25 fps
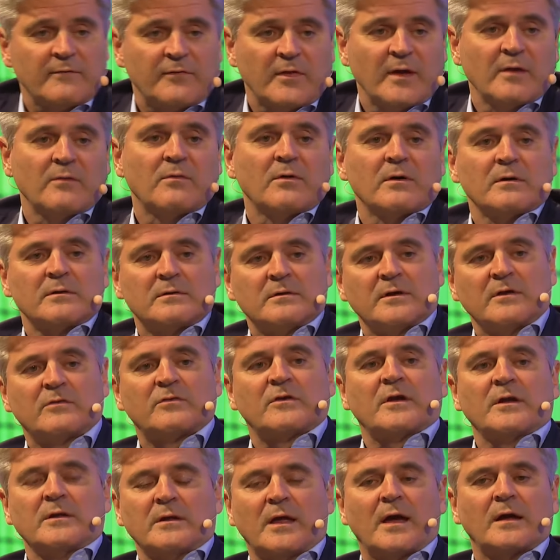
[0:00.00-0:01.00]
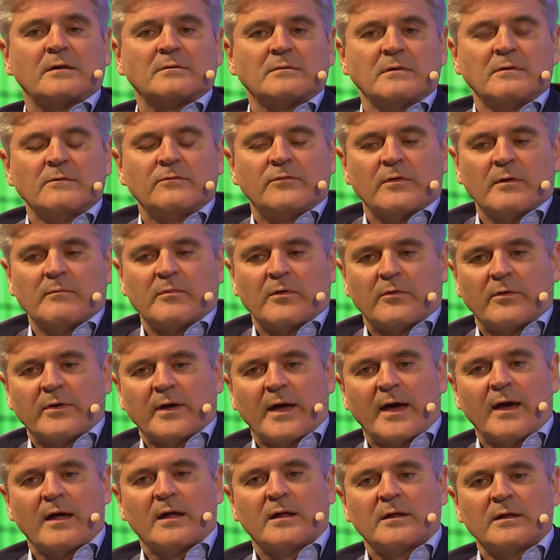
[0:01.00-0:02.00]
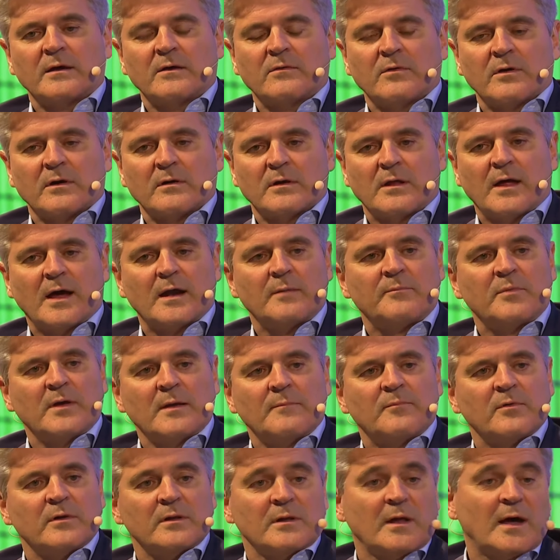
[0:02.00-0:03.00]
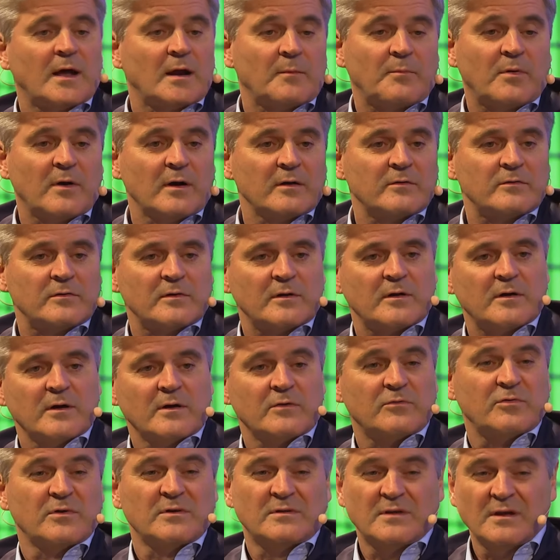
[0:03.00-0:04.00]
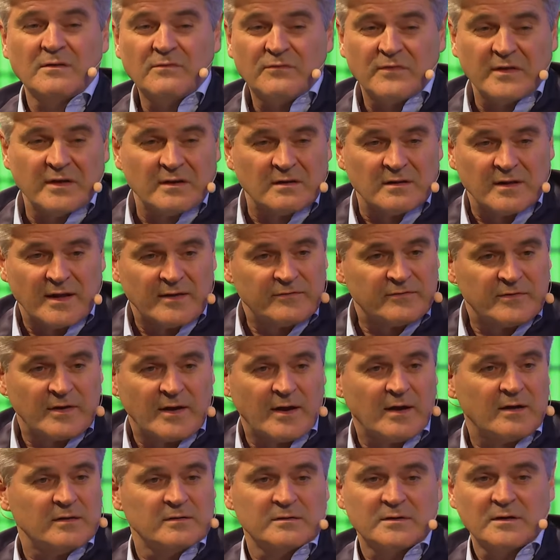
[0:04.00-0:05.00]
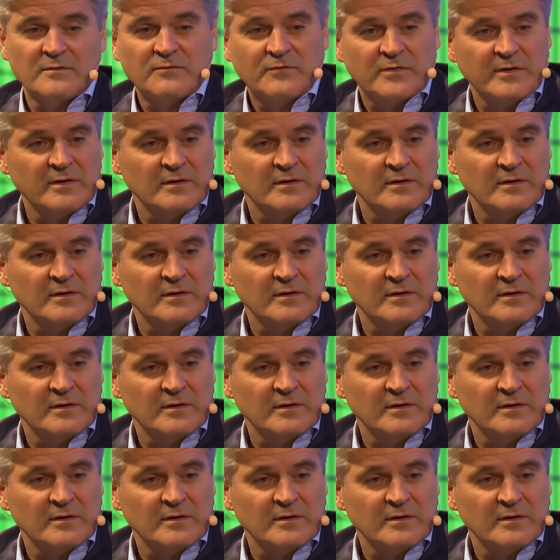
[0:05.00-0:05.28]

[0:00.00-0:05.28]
They were disconnected from the reality where a lot of people in a lot of parts of the country did feel left out and did mm-hmm.